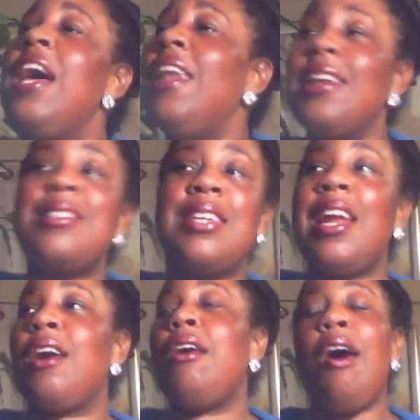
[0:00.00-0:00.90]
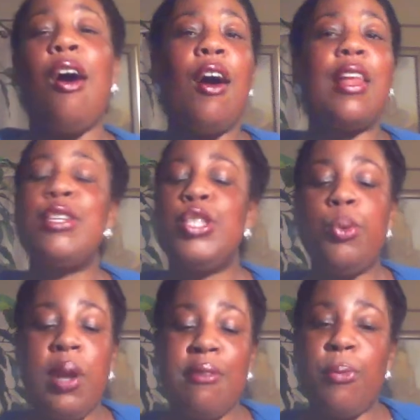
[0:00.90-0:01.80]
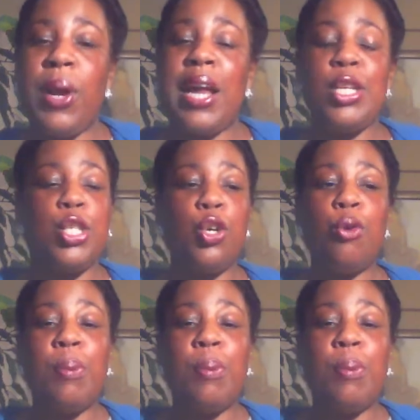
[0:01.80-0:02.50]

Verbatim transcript: Let's get our car. Let's do whatever we got to do.